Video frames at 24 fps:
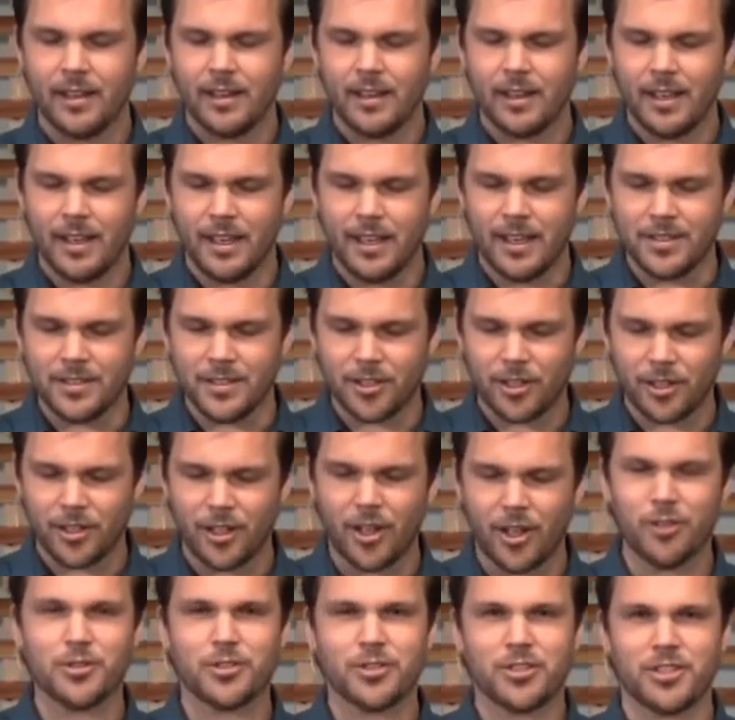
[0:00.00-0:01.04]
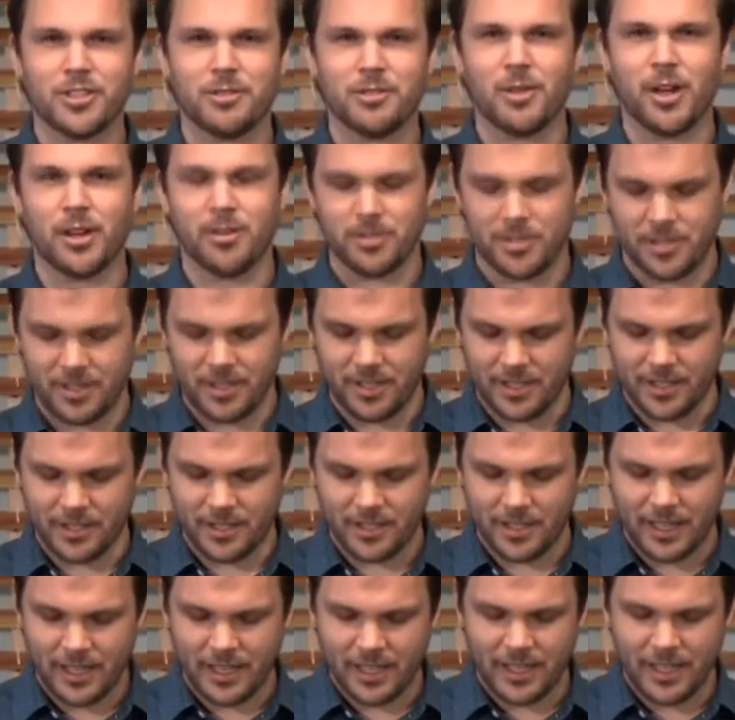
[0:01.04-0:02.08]
is close to Moses
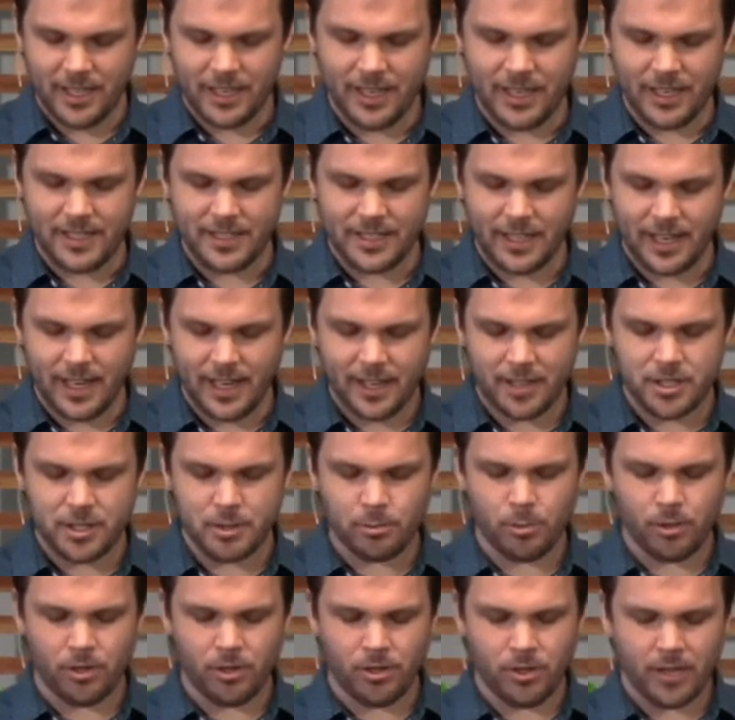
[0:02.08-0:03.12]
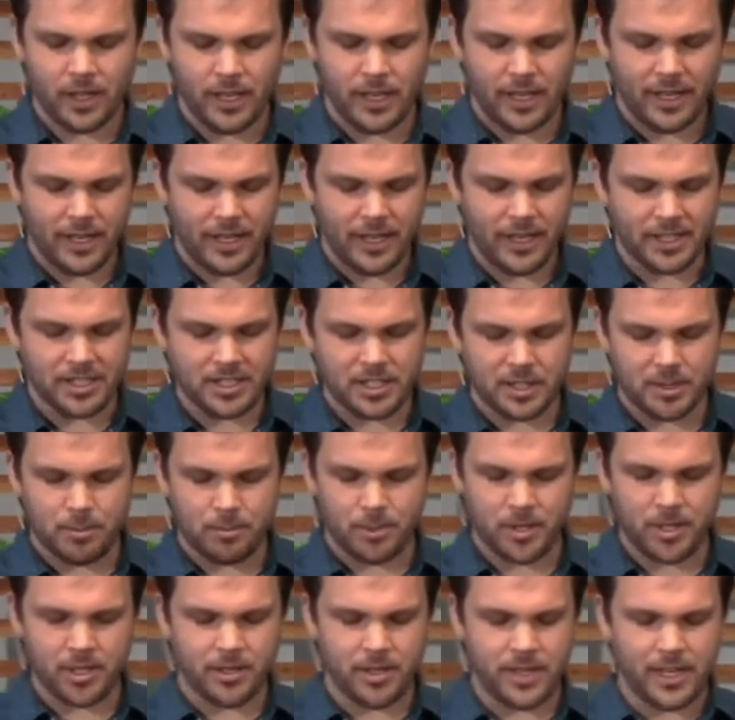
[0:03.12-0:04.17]
in a tangible,
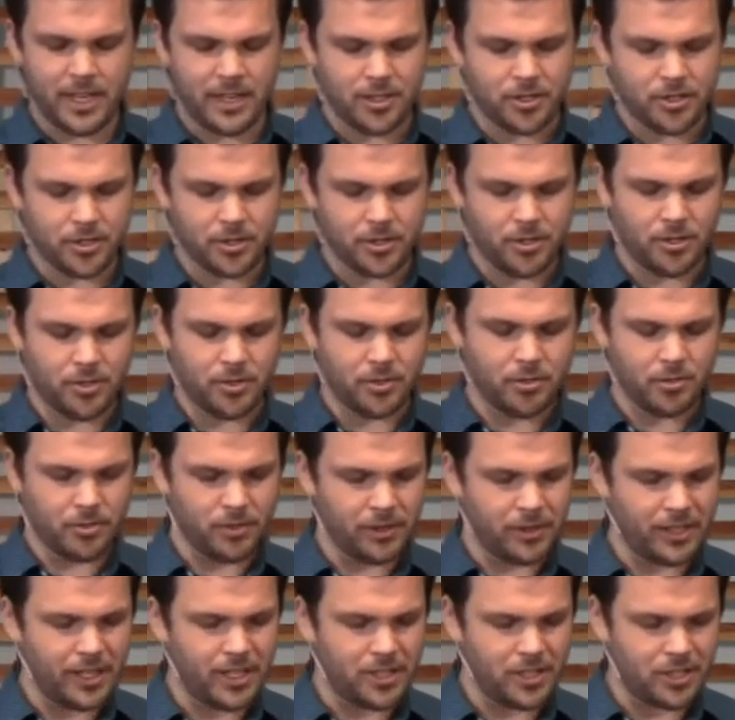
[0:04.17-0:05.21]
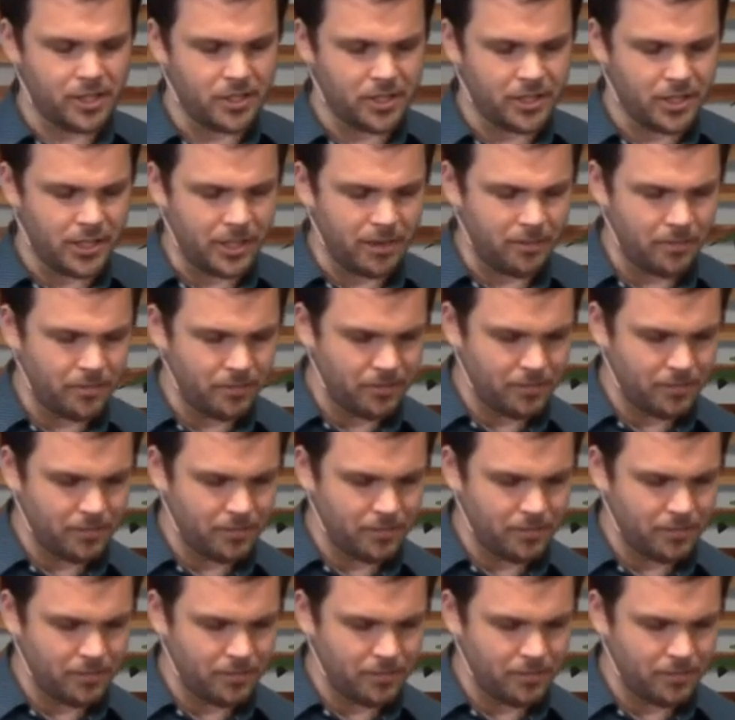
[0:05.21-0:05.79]
experiential relationship.